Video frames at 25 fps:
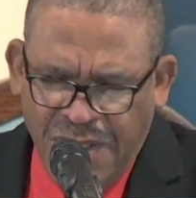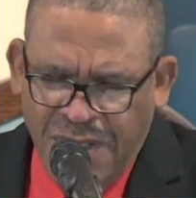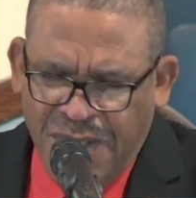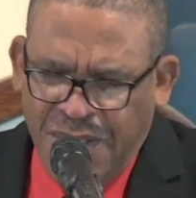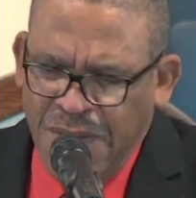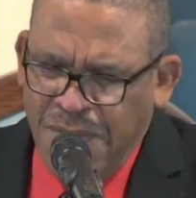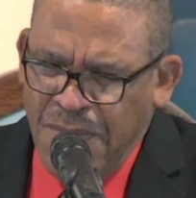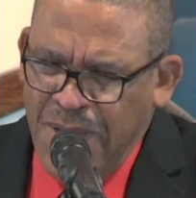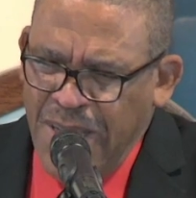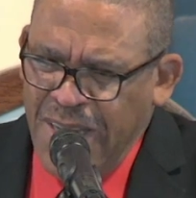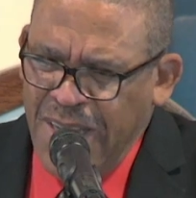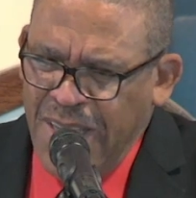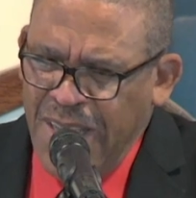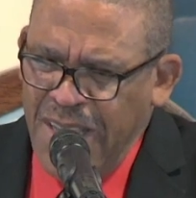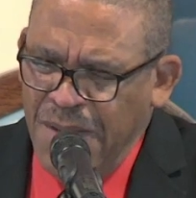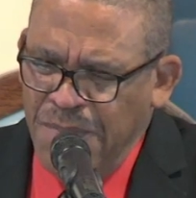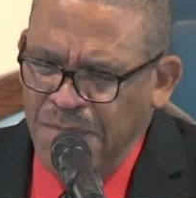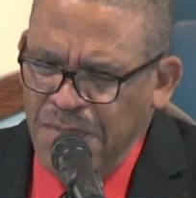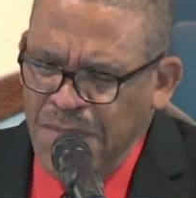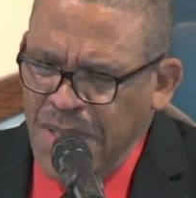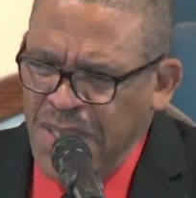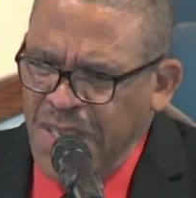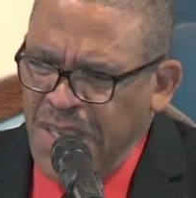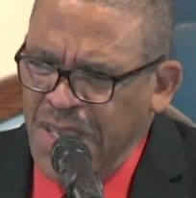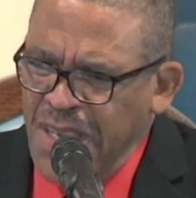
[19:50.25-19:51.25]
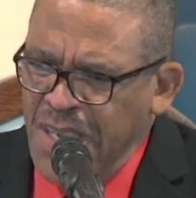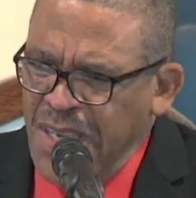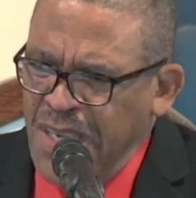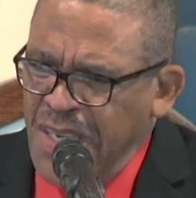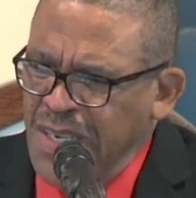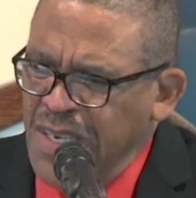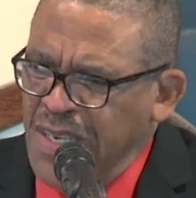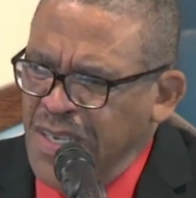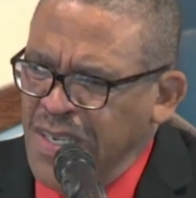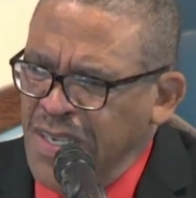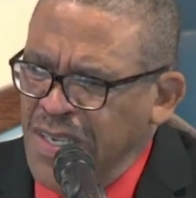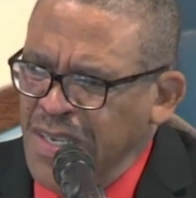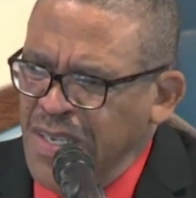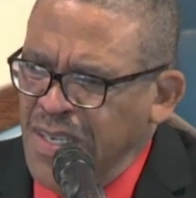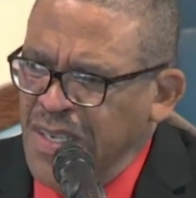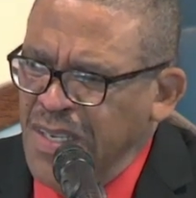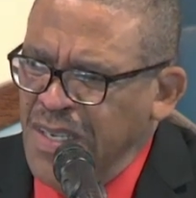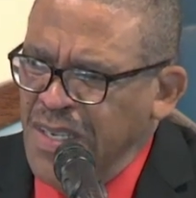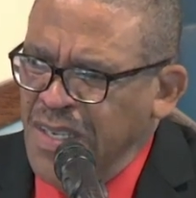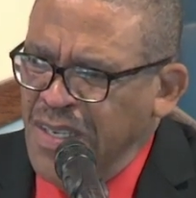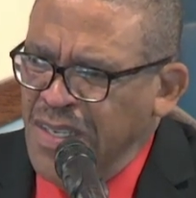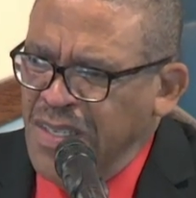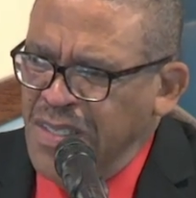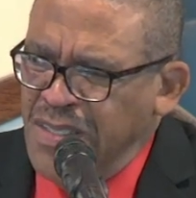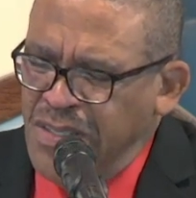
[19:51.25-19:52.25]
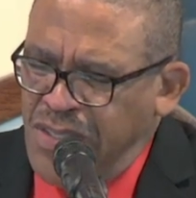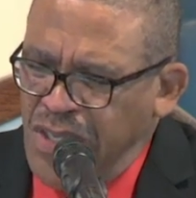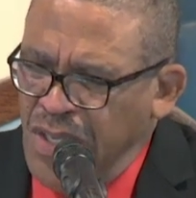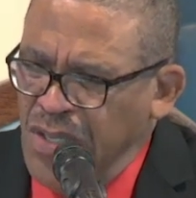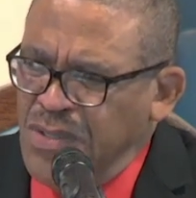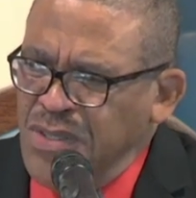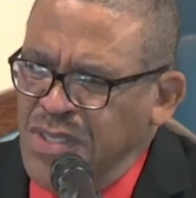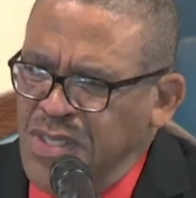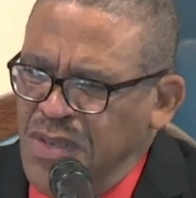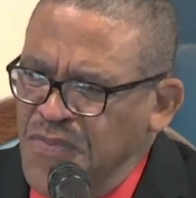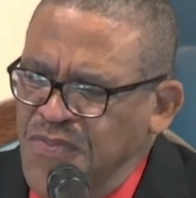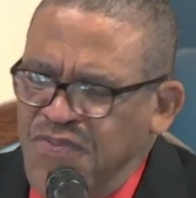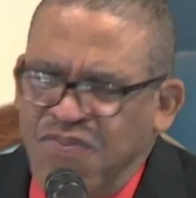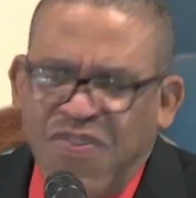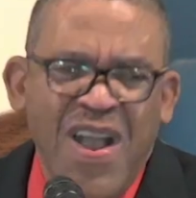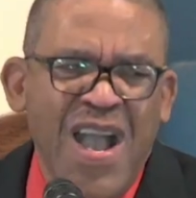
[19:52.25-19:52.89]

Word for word: Somebody help me here. Joseph